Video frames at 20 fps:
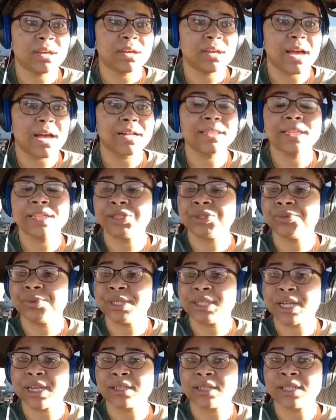I'll let you
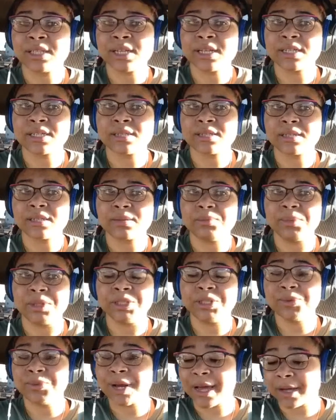retake the test,
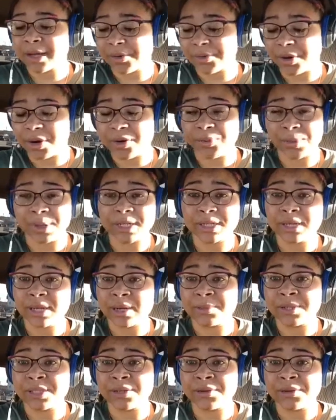but you're not going to know when it's coming.